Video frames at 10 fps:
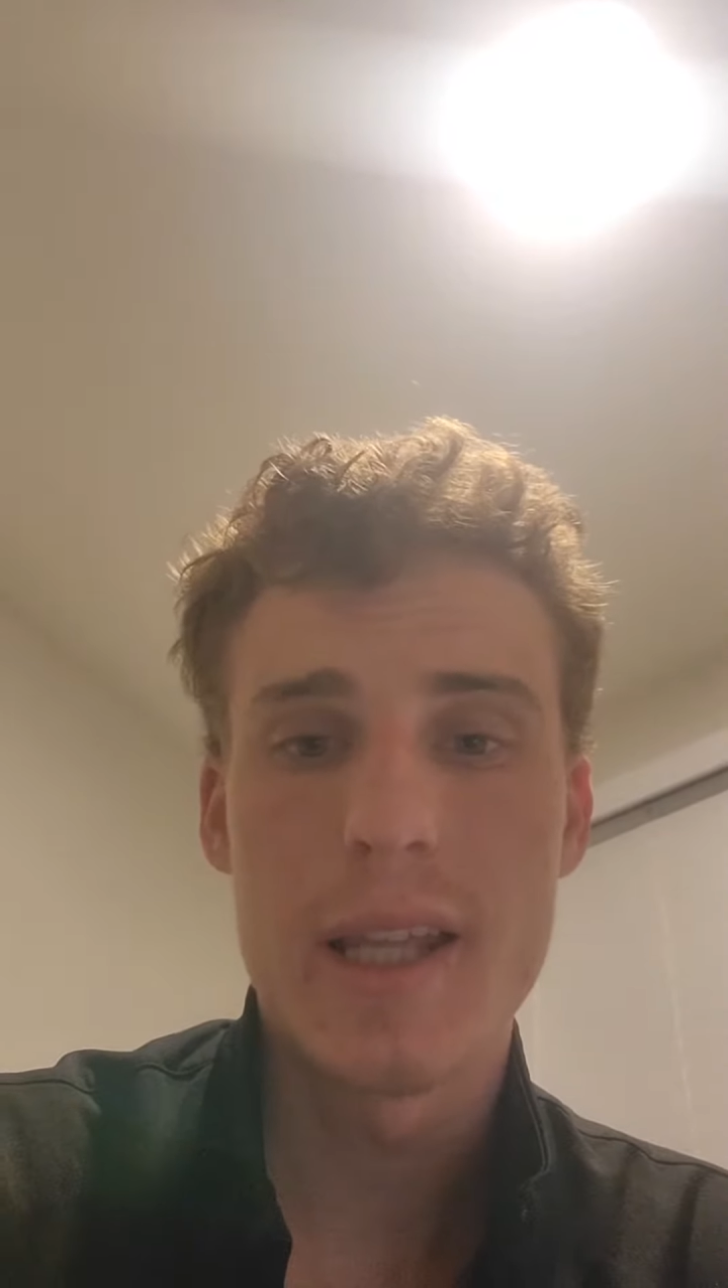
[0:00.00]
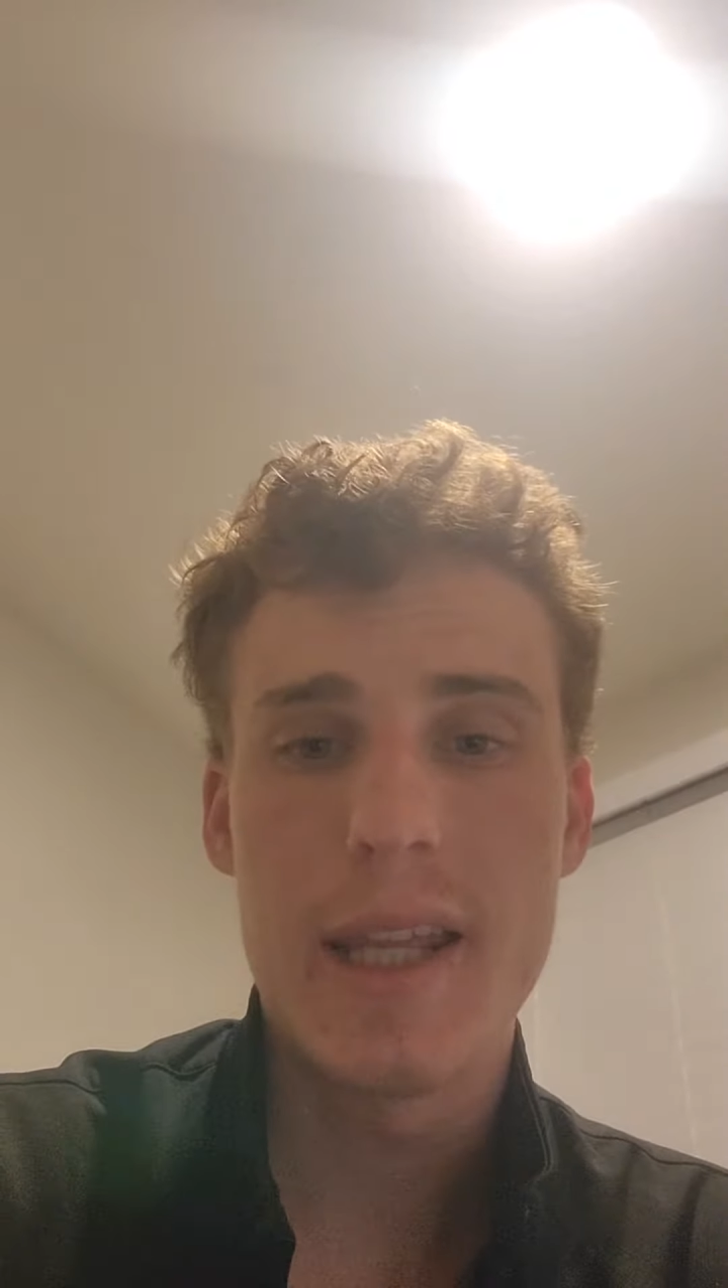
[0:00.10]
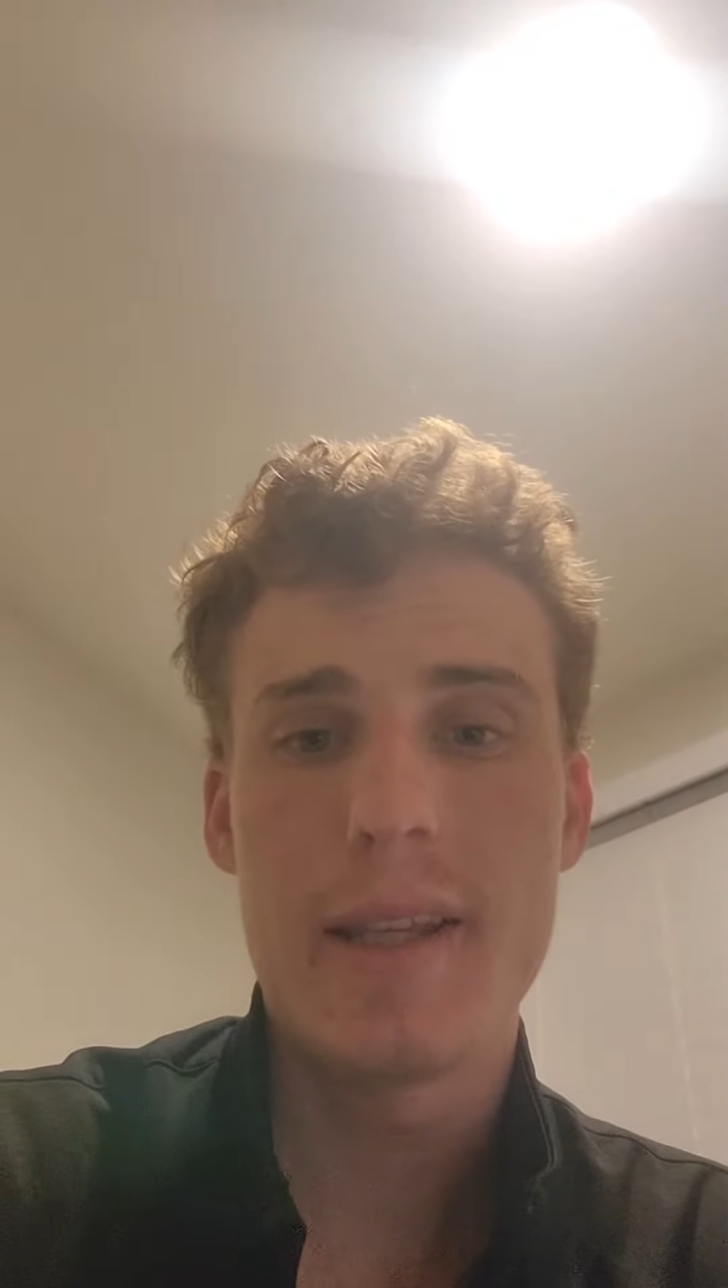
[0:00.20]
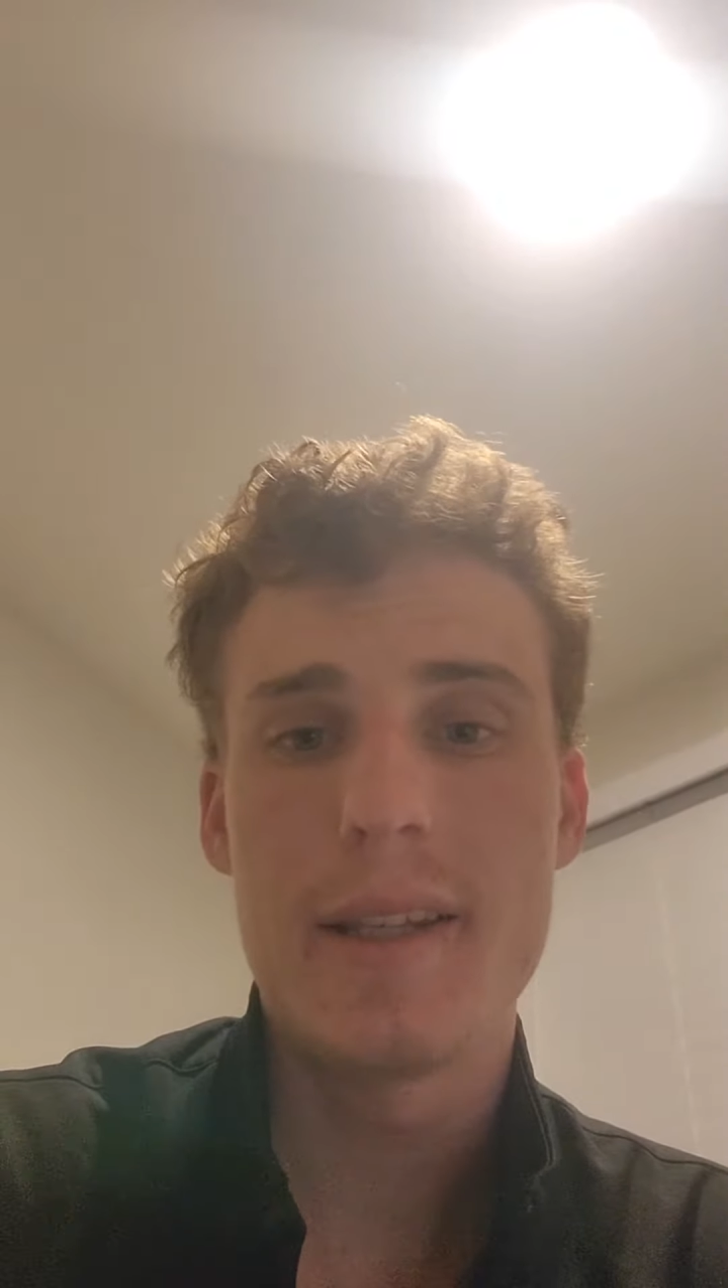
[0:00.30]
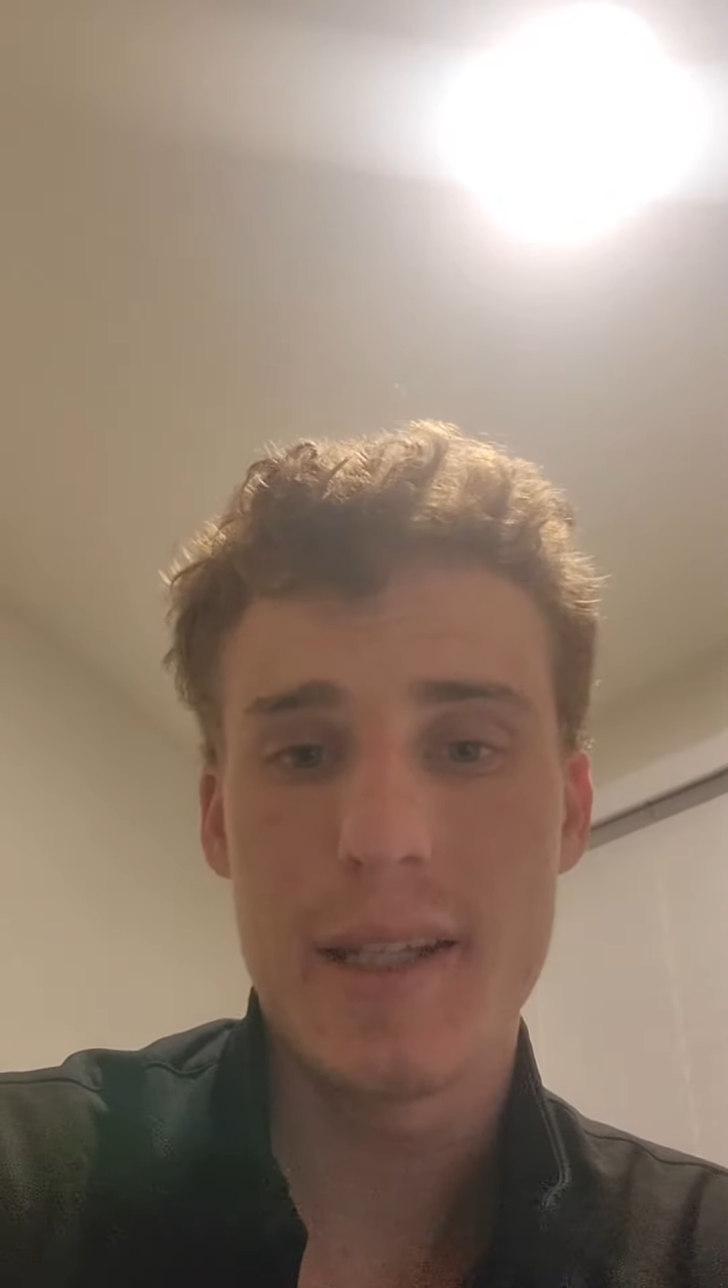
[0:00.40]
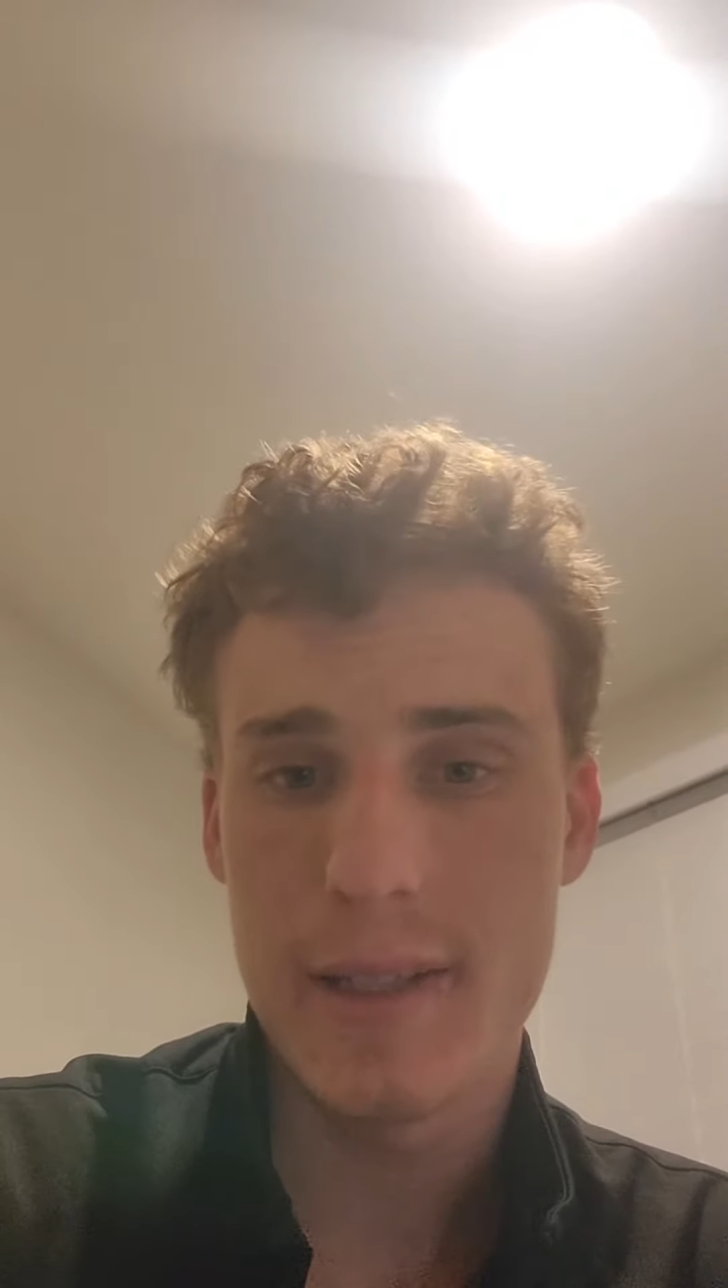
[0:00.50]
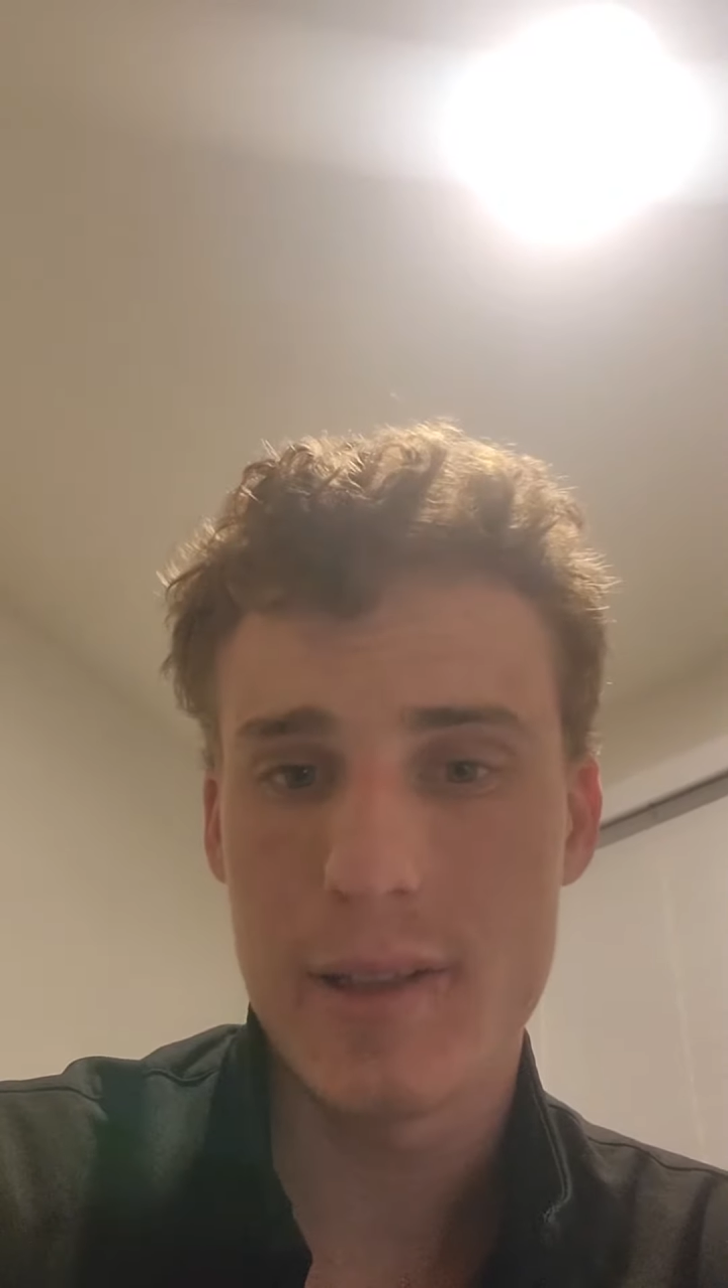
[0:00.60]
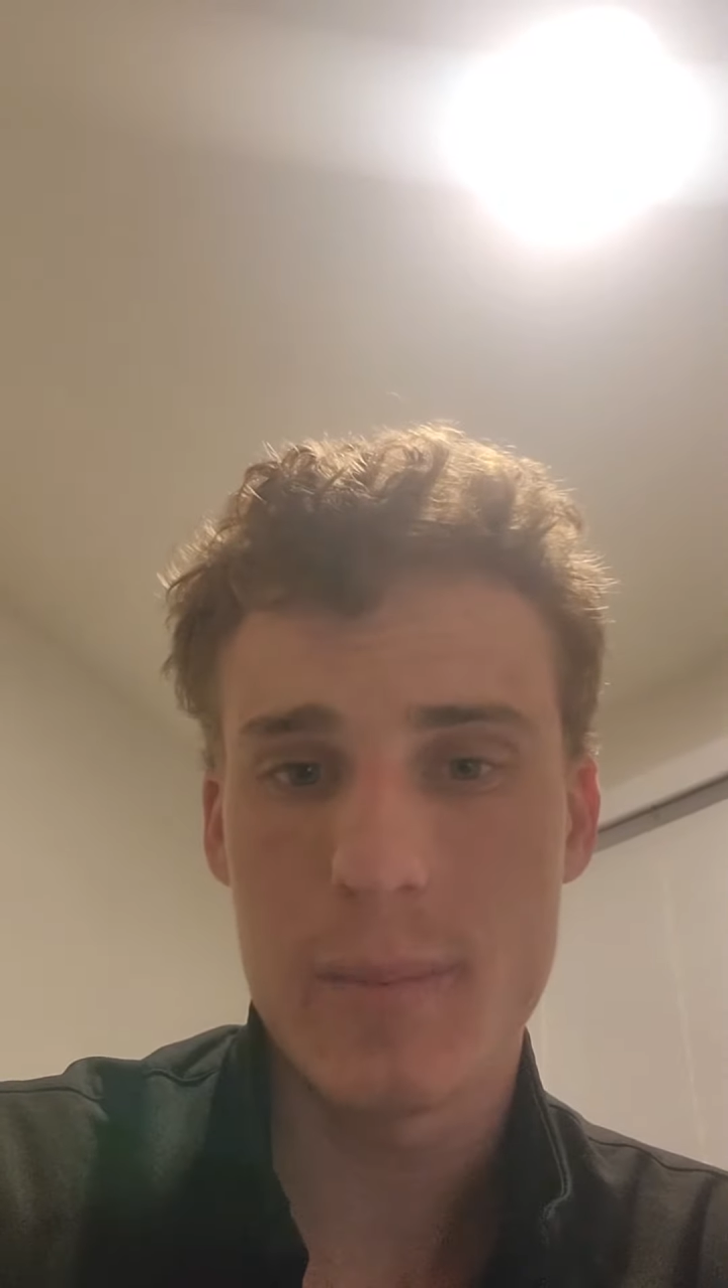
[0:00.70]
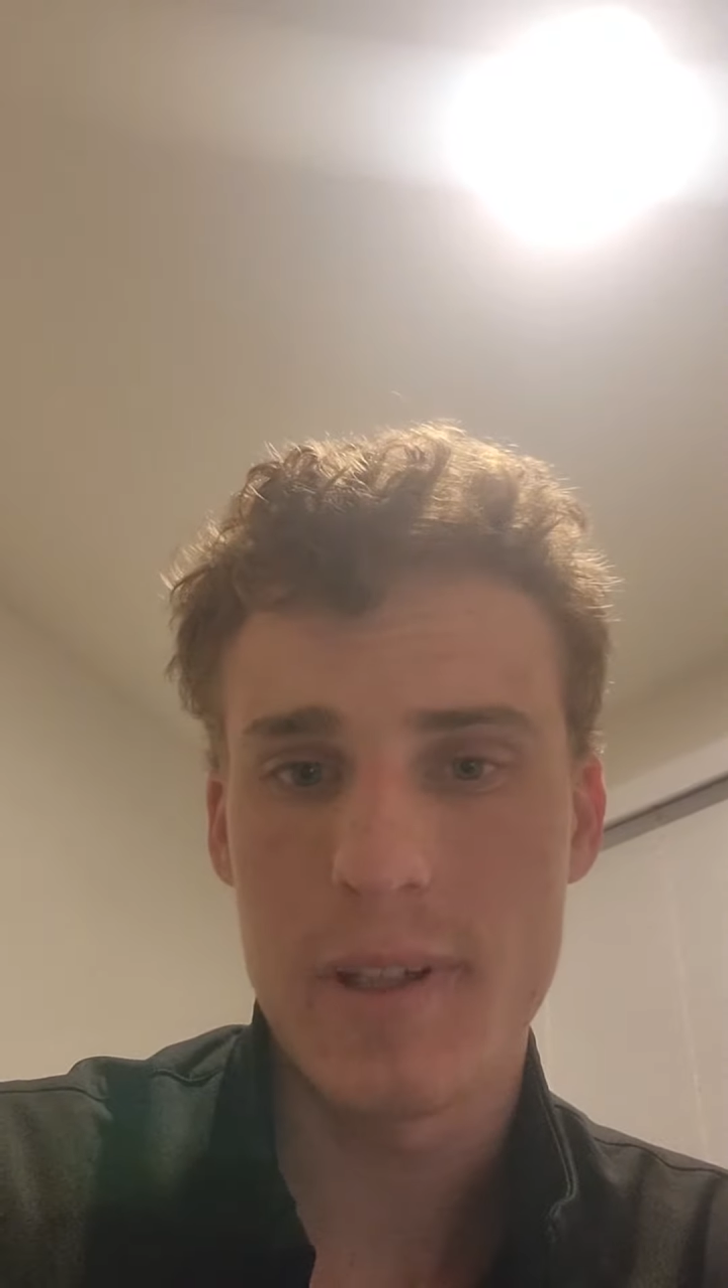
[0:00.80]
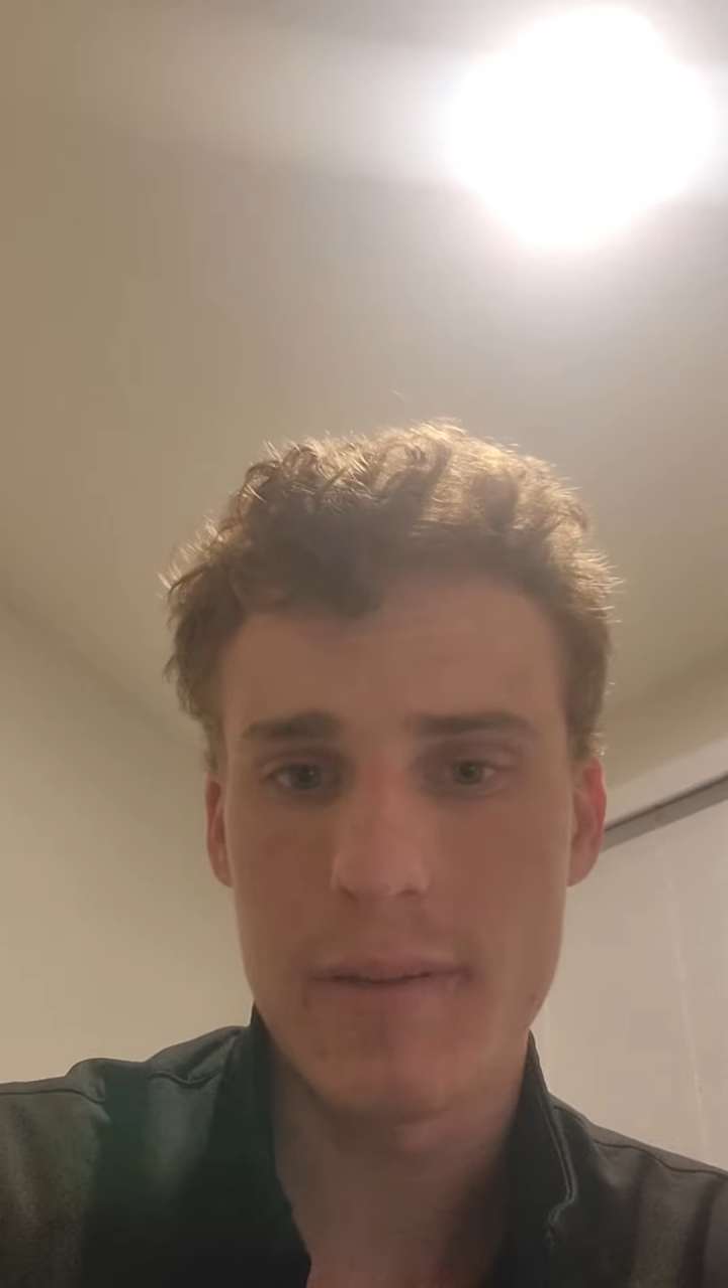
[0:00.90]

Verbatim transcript: It needs to be